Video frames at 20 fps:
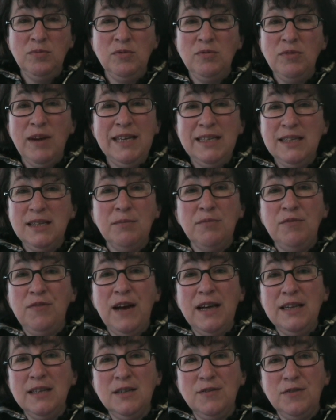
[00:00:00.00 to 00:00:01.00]
raise some
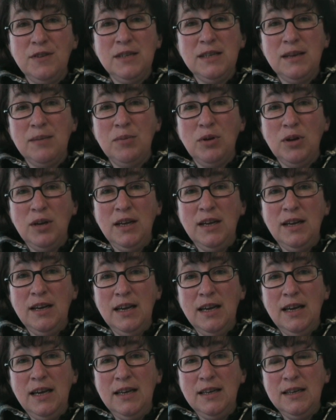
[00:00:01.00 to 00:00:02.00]
funds for somebody in
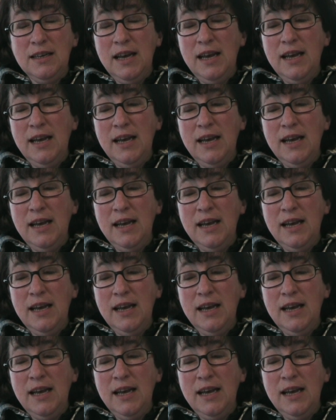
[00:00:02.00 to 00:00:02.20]
need,